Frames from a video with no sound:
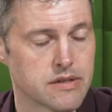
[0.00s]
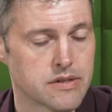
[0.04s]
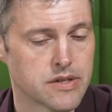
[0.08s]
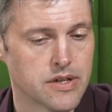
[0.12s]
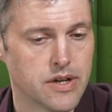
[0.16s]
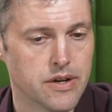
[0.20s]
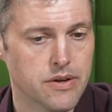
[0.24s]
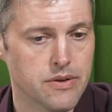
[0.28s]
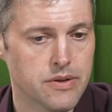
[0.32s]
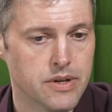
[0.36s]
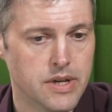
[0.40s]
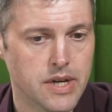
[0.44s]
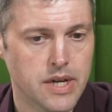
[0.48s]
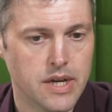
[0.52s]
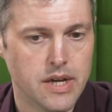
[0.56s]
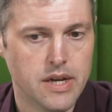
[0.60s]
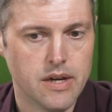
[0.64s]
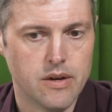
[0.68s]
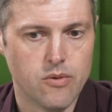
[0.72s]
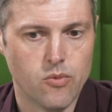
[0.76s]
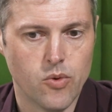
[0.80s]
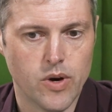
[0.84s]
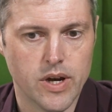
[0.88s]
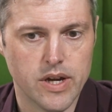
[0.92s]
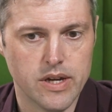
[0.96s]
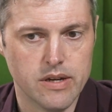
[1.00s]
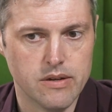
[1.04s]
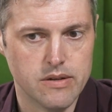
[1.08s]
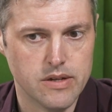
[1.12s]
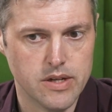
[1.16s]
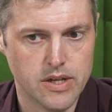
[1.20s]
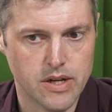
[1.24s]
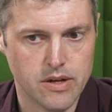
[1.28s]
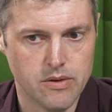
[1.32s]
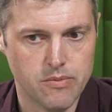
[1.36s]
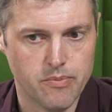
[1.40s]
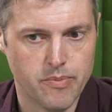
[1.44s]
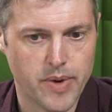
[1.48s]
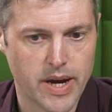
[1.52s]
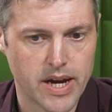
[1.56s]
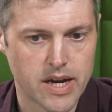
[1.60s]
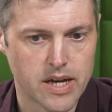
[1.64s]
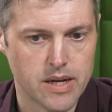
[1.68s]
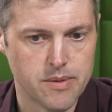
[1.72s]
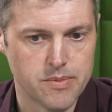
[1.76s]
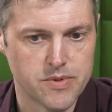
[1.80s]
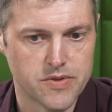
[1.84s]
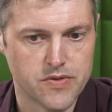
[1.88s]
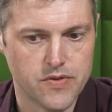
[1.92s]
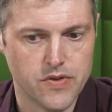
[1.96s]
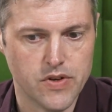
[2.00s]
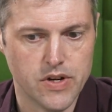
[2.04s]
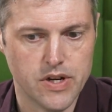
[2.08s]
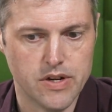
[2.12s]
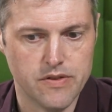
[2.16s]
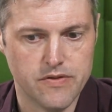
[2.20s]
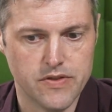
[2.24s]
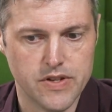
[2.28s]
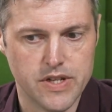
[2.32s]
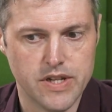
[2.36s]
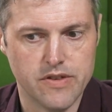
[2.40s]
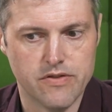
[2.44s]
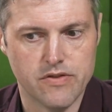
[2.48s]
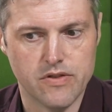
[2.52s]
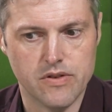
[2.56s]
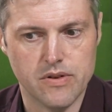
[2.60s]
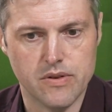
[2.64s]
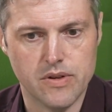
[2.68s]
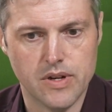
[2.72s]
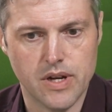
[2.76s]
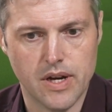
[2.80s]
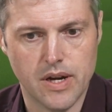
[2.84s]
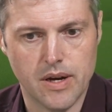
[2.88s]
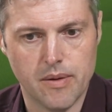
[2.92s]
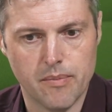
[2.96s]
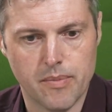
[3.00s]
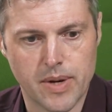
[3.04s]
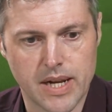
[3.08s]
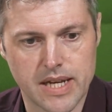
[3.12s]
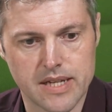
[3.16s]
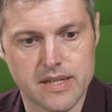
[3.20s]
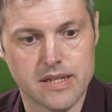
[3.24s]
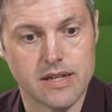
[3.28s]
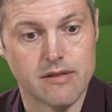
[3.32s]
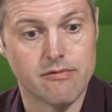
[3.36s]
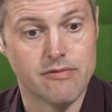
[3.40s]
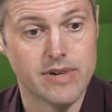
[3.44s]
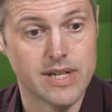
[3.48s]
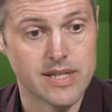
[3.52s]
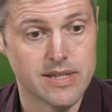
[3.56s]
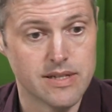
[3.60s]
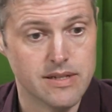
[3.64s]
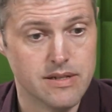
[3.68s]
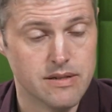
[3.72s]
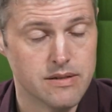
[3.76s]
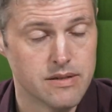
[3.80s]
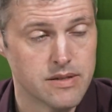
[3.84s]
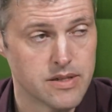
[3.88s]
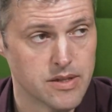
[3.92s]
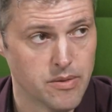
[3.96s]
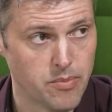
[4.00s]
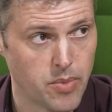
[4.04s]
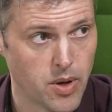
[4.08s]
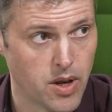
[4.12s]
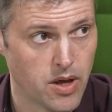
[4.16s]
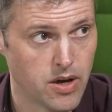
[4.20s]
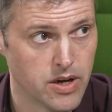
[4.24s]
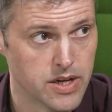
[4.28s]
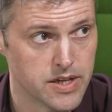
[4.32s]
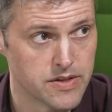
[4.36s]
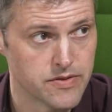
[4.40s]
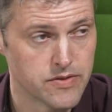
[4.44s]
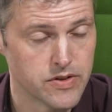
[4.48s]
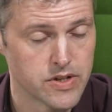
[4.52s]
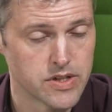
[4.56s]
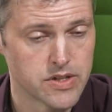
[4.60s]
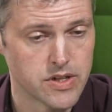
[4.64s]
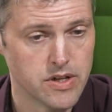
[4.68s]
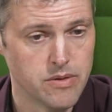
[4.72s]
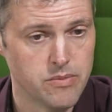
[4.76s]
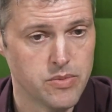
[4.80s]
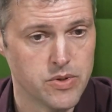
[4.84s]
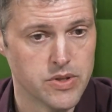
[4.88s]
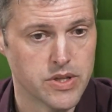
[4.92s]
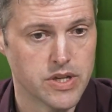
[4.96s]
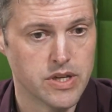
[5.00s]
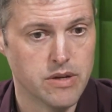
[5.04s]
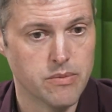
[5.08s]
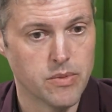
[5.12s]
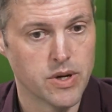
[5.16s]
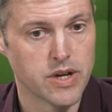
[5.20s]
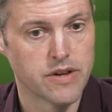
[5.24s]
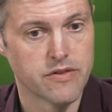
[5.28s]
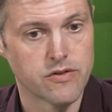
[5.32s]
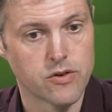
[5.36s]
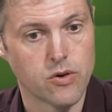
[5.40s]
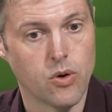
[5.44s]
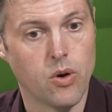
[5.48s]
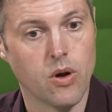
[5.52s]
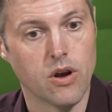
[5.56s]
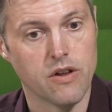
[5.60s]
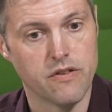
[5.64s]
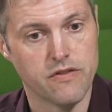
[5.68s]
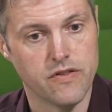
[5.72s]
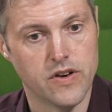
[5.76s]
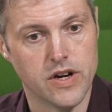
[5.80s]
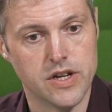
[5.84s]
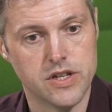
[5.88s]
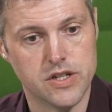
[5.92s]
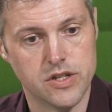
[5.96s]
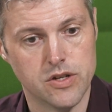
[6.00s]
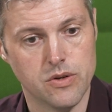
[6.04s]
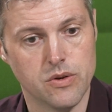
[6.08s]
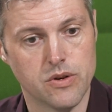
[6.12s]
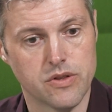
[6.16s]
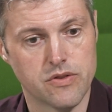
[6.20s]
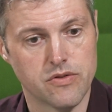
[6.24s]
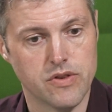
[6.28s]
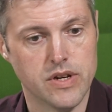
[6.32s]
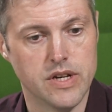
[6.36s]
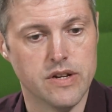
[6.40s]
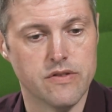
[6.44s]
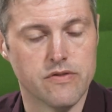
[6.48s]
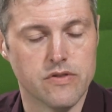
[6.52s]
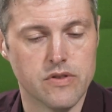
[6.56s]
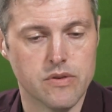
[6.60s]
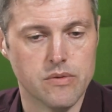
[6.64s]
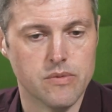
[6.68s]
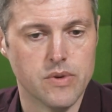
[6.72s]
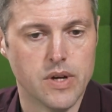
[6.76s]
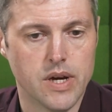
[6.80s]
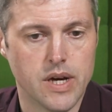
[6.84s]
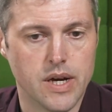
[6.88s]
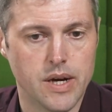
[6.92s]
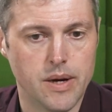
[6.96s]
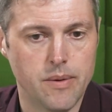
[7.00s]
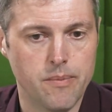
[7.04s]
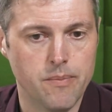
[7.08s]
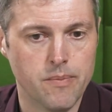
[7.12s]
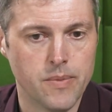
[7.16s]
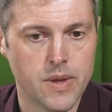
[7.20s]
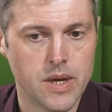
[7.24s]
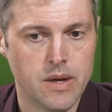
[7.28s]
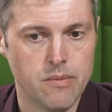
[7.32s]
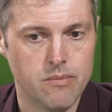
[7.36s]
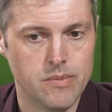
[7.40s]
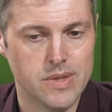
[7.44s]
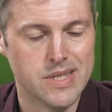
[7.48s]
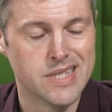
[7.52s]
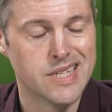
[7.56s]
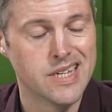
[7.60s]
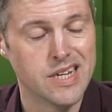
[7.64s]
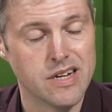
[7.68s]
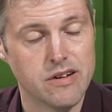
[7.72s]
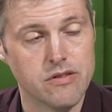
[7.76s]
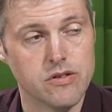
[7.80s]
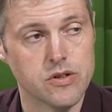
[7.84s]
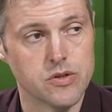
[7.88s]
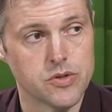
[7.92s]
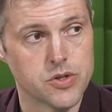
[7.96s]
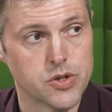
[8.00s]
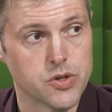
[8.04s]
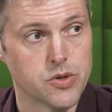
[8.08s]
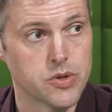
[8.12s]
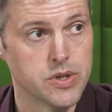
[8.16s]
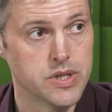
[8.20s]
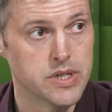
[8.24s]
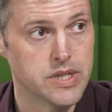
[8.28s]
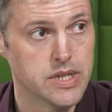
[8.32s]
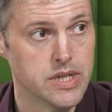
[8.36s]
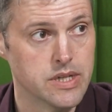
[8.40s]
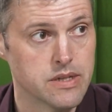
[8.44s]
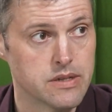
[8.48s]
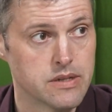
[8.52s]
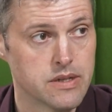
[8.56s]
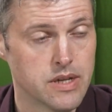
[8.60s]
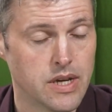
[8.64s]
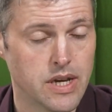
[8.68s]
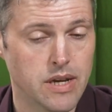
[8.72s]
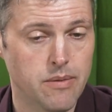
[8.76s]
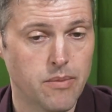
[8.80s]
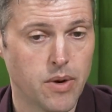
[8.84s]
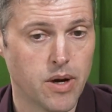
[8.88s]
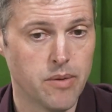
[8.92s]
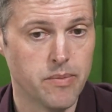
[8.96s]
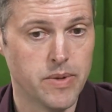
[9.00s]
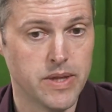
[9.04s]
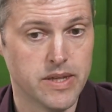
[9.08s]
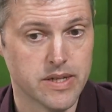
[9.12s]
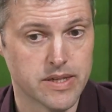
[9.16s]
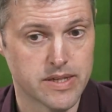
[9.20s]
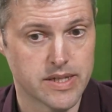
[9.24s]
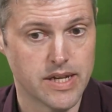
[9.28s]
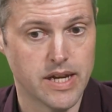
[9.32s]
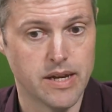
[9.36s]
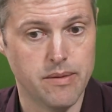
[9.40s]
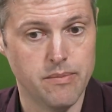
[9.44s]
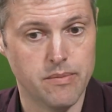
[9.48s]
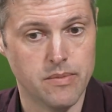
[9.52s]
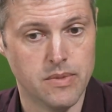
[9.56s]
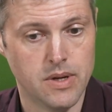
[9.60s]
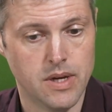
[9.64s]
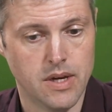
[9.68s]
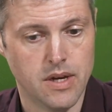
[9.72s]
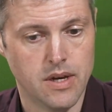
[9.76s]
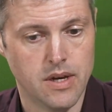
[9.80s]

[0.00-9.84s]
So where backups for different plastic resin suppliers, for example, that you might have qualified 2 or 3 different material choices, and it might be the same